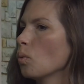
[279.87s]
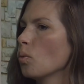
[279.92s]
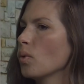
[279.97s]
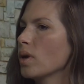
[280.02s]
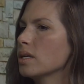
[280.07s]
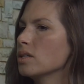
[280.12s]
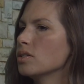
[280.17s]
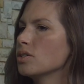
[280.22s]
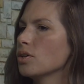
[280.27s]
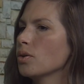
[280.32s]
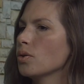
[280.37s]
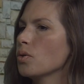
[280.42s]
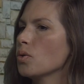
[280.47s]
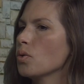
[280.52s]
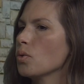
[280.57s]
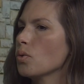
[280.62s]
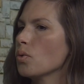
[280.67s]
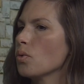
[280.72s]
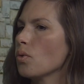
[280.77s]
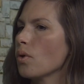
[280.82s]
we
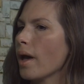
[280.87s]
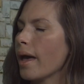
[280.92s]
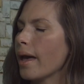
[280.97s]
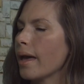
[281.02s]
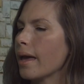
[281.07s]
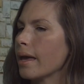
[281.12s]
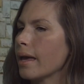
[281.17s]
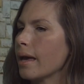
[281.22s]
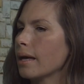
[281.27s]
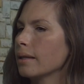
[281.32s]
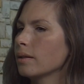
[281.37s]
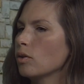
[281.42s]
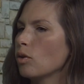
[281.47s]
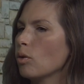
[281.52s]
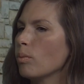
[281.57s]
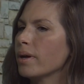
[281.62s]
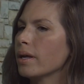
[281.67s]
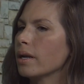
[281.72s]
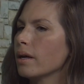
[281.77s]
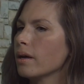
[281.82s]
do a little
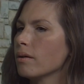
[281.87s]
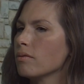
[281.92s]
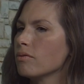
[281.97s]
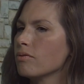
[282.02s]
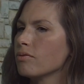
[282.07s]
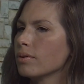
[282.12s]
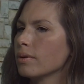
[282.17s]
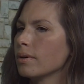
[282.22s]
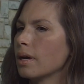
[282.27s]
bit of,